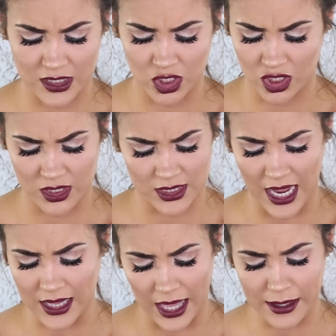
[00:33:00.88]
It's just
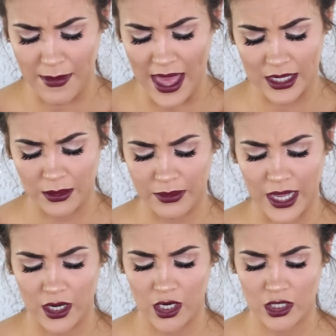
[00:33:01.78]
I like MAC lip
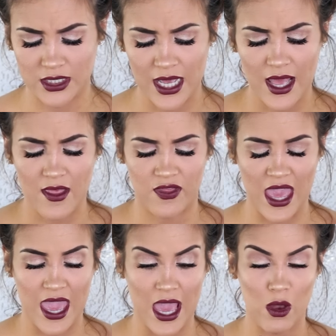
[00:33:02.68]
liners.
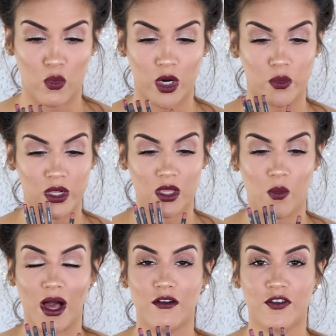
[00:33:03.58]
They work really
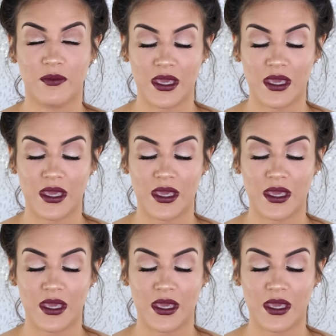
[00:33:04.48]
well for